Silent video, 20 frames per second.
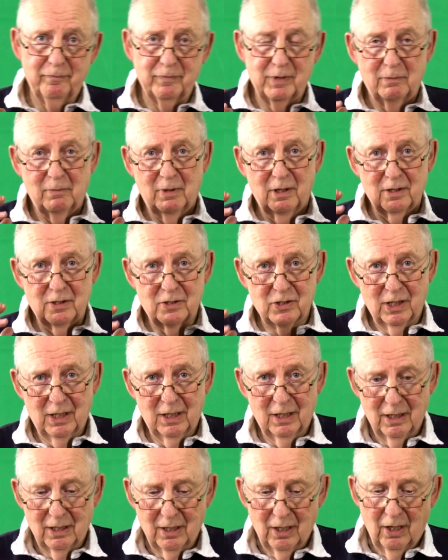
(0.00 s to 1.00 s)

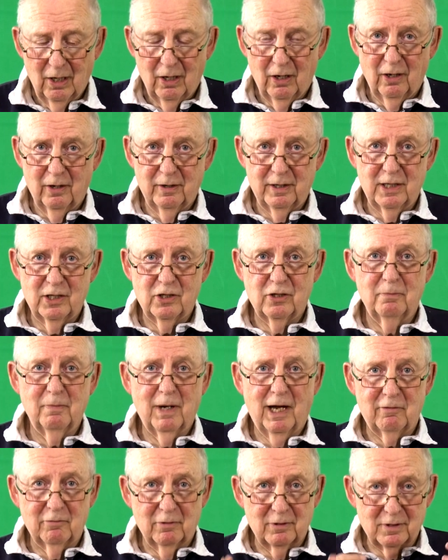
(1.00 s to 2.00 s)
monitor on it, you
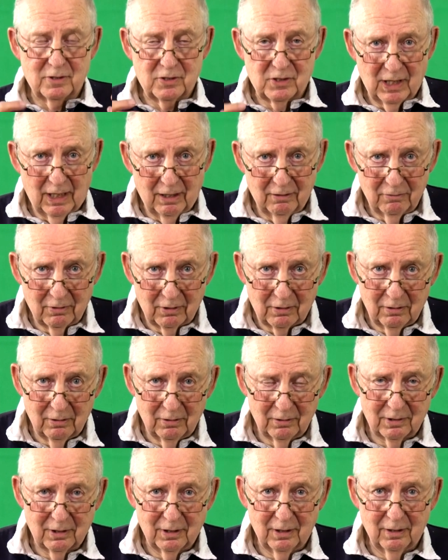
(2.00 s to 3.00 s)
might want a sound
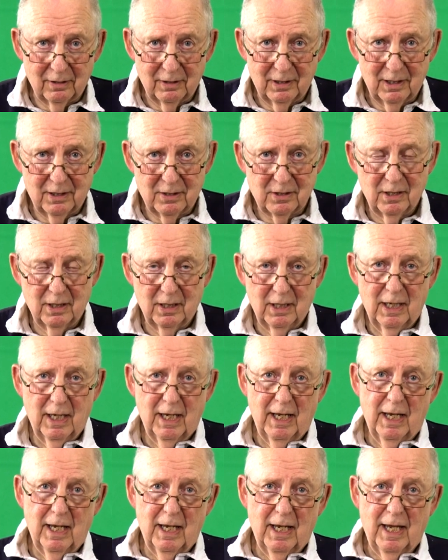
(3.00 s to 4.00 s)
recorder on it,
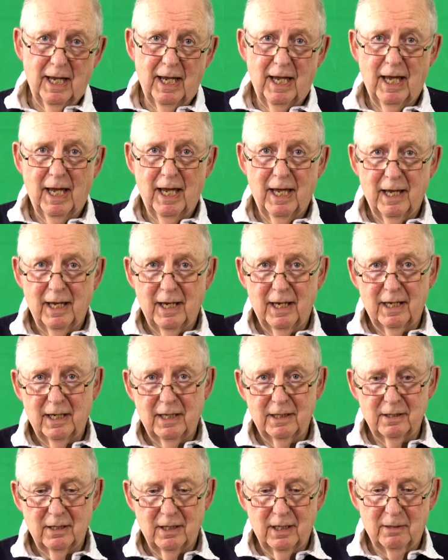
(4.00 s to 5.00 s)

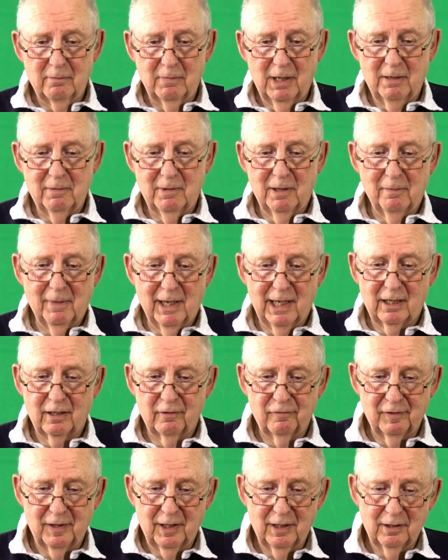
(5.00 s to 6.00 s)
and maybe a
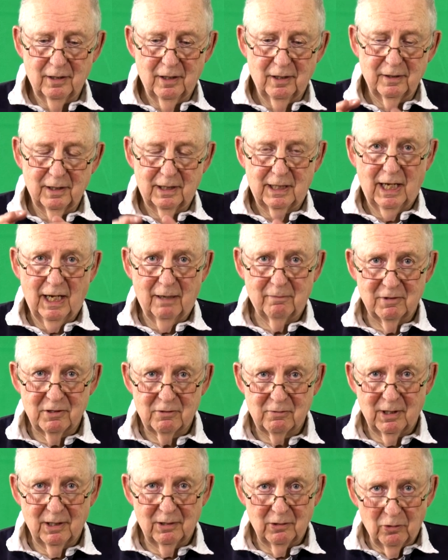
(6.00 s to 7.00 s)
microphone on the camera
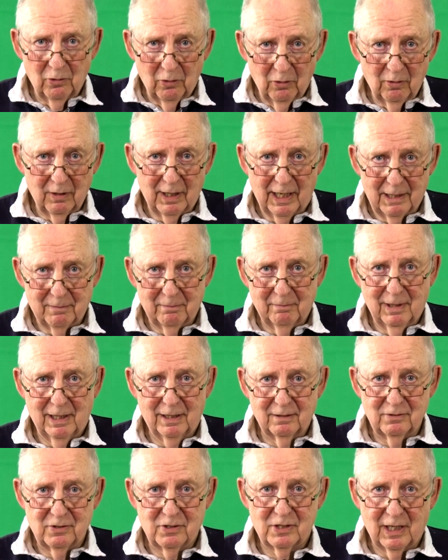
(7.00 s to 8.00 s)
as well. All that
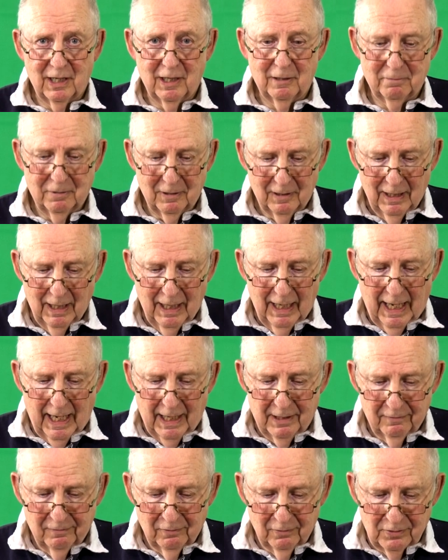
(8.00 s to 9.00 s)
mounts up,
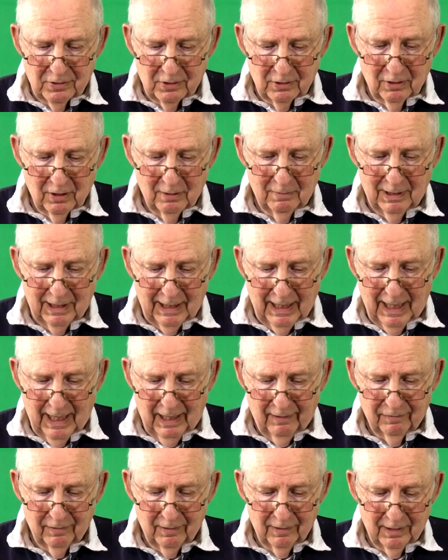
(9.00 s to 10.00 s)
and you've also got to be
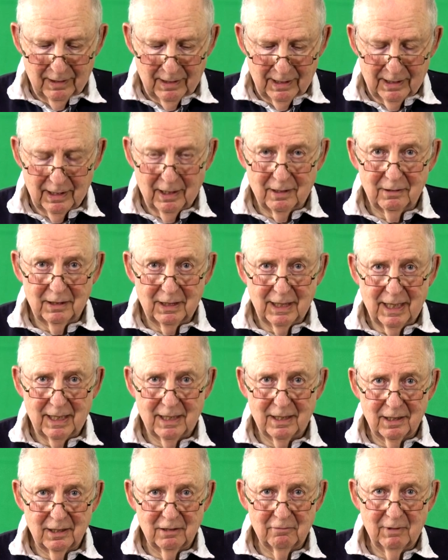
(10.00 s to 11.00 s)
careful that they don't get
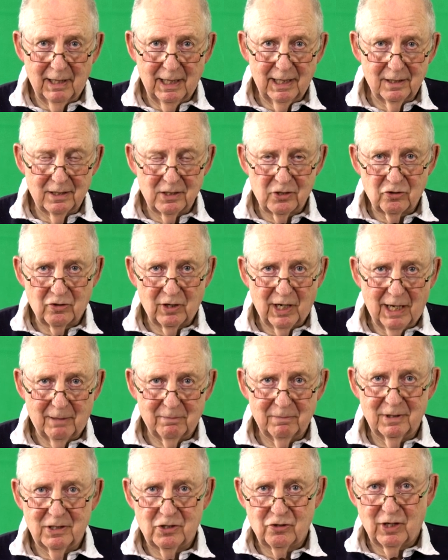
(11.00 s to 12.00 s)
in the way of the
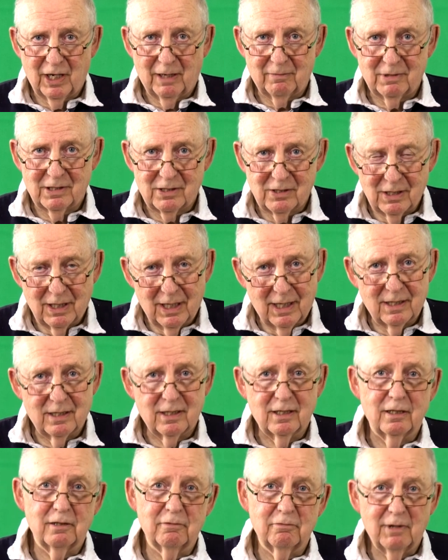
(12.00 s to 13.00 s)
strap, and the strap doesn't get
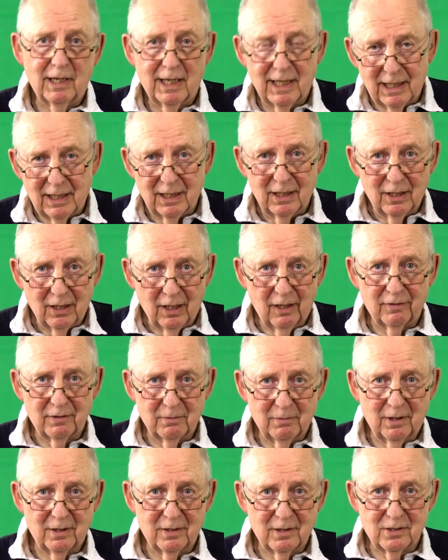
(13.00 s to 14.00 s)
in the way of the
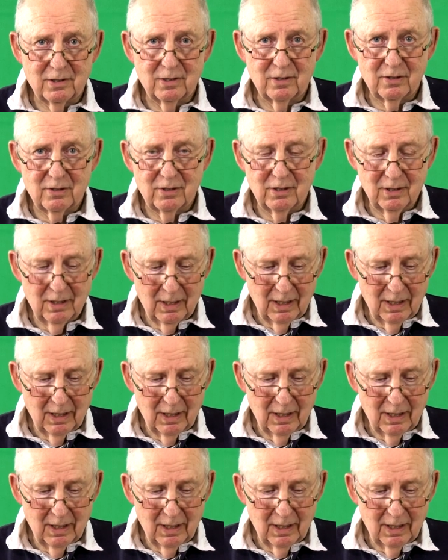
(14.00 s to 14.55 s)
monitors.